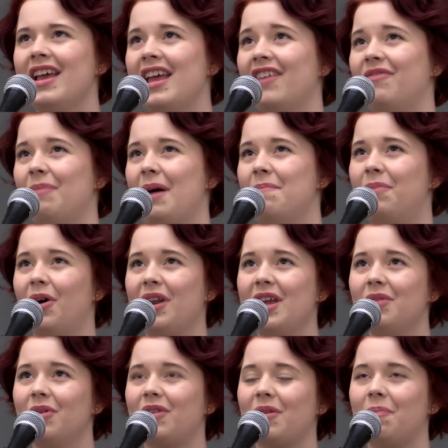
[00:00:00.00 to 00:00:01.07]
If my body
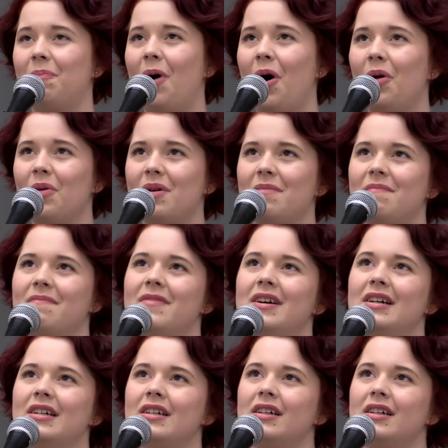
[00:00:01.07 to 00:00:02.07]
was a poem,